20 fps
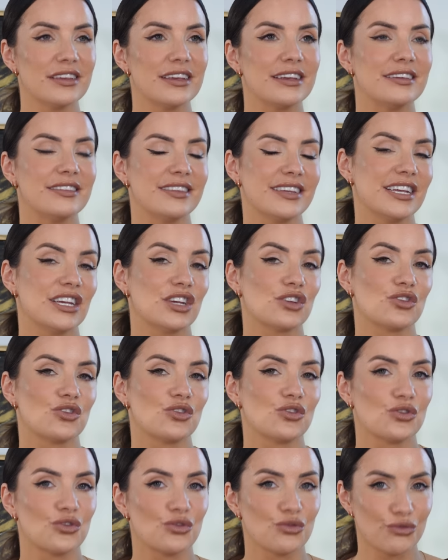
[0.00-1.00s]
is
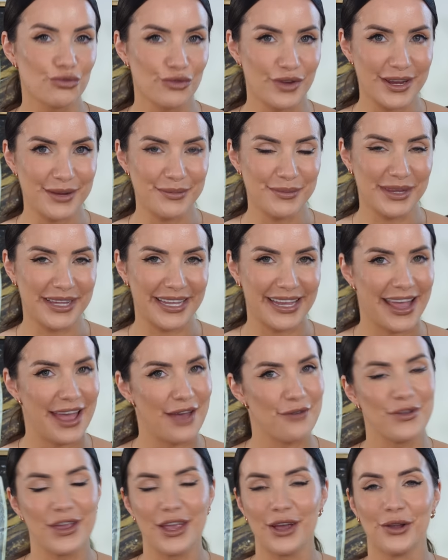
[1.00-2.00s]
extremely
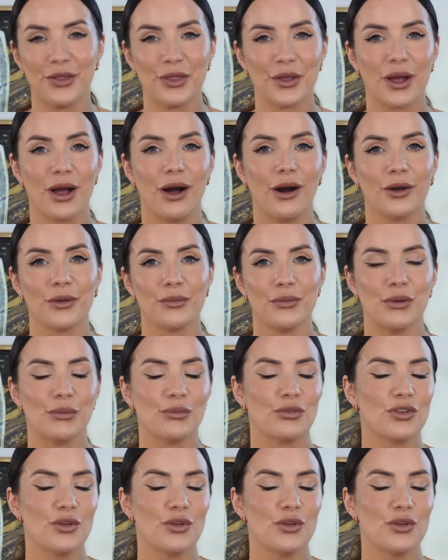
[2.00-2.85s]
heavy on the cardamom,